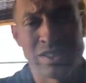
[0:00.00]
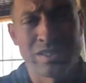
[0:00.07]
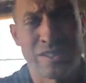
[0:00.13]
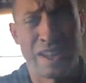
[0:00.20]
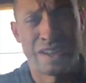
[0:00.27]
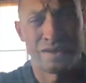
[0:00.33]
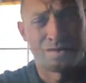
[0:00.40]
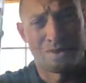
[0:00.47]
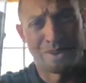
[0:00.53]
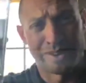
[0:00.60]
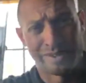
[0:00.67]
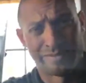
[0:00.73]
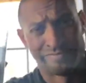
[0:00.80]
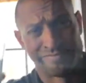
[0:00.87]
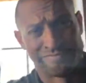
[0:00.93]
glass of
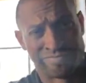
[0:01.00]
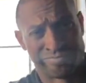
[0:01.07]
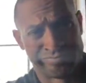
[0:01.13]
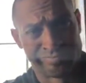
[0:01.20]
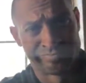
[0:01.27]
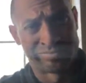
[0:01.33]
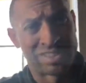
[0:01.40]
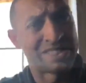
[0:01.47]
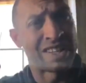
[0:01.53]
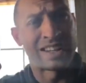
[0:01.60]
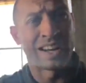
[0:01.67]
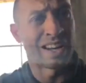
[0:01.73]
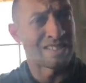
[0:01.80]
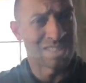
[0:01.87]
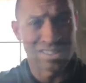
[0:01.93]
water, this
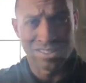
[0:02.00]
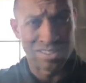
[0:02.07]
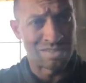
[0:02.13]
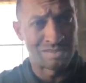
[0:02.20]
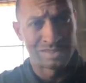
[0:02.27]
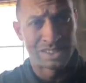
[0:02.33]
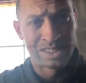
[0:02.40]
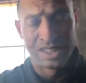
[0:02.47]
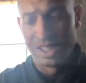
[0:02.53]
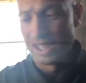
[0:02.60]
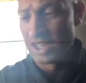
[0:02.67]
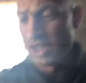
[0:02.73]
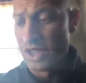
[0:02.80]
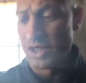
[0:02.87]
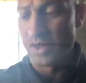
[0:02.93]
ain't high tension.
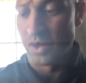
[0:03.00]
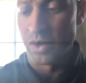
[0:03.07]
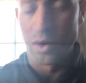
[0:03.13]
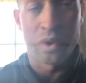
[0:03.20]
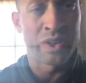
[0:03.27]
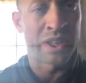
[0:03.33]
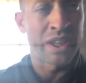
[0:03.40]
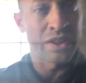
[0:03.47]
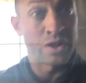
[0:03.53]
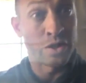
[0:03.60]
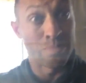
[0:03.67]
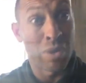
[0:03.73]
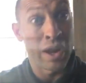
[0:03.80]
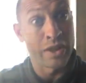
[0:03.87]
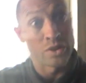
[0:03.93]
So in order to get
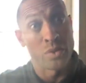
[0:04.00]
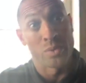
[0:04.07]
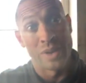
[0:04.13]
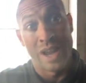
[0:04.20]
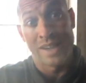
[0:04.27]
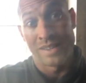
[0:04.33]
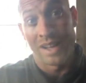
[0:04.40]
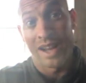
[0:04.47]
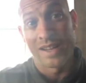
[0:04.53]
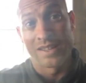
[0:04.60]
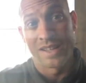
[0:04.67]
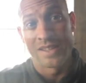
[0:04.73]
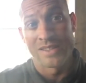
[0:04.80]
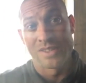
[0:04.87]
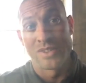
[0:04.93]
your body to react to high
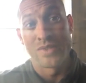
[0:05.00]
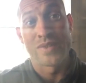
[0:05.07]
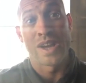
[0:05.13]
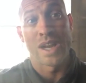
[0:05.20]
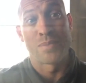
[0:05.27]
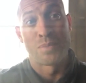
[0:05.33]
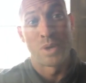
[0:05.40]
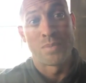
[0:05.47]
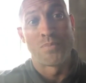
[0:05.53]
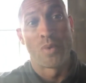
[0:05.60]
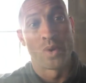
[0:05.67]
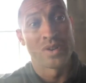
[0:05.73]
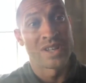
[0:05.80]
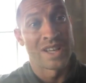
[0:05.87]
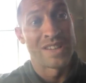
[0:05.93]
tension, you've got to put
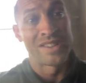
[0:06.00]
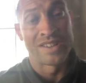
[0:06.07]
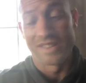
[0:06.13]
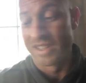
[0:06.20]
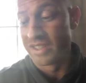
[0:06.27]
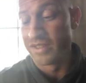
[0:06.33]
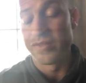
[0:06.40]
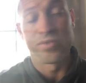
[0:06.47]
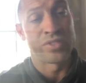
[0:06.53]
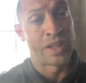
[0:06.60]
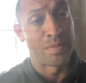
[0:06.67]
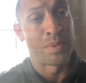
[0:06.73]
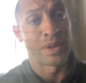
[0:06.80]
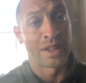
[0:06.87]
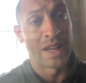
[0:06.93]
more tension than you
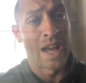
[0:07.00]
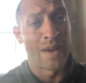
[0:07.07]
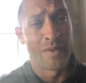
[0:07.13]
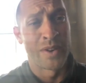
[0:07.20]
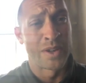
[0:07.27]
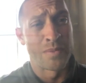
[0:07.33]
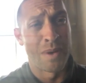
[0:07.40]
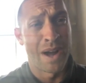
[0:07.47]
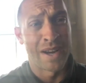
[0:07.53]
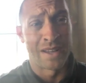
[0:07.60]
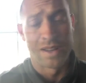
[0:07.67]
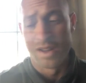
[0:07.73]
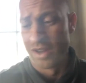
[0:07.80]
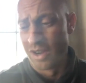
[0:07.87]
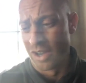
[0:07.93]
typically have on your body.
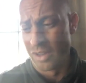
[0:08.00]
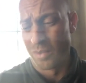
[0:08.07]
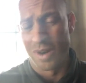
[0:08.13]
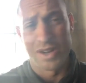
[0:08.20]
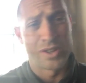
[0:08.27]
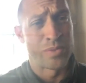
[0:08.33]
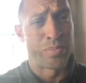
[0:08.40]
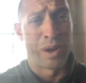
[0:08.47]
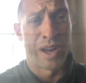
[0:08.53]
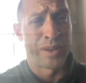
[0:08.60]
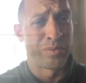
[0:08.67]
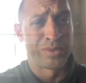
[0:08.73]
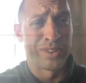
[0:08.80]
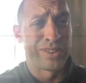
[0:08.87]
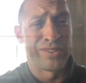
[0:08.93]
Otherwise, your body
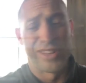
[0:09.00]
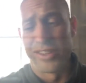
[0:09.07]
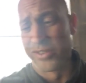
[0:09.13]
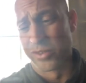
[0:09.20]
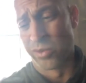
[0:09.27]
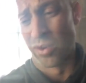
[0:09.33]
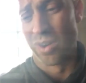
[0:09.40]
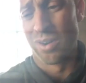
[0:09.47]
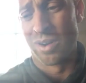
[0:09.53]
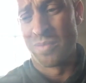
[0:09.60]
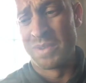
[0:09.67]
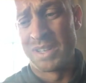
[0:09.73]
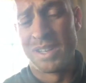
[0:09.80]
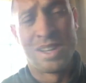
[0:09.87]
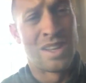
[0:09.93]
doesn't grow. I
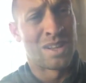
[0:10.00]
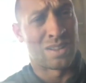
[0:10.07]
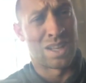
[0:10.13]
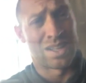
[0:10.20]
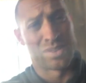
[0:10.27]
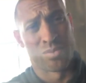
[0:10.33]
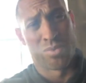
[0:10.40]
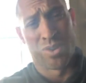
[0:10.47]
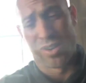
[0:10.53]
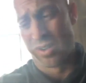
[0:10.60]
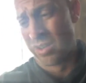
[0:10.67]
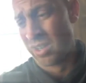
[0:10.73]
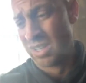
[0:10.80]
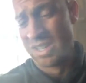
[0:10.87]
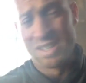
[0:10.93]
mean,
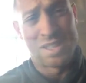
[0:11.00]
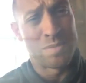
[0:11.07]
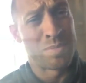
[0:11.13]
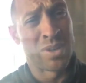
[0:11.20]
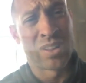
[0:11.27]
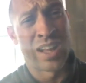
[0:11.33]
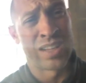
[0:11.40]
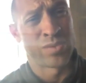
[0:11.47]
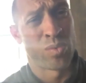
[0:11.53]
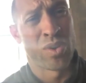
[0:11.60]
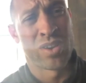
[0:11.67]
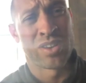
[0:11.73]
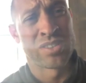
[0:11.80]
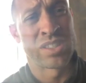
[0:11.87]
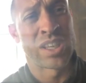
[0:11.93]
sipping a glass of
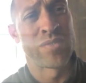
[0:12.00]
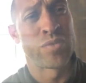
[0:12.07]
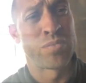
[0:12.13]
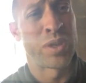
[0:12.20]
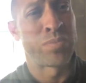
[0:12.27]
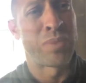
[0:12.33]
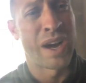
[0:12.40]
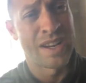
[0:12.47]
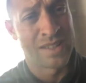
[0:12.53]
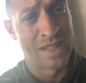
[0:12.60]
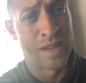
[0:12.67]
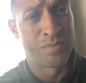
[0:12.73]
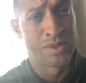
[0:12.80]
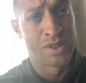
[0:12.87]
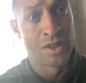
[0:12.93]
water doesn't give you big
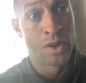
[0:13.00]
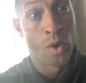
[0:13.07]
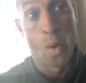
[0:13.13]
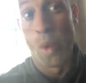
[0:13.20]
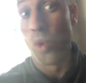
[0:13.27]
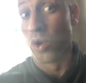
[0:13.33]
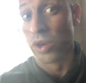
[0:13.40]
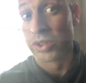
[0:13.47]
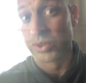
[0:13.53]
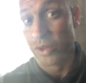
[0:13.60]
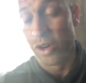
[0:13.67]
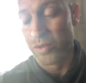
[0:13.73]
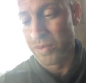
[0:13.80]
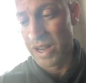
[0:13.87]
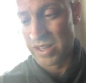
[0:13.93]
biceps or
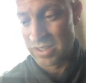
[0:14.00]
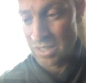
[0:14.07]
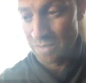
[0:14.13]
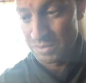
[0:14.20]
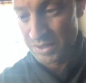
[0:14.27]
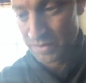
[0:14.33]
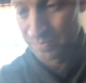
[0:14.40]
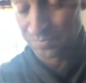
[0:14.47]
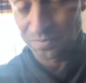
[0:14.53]
strong biceps.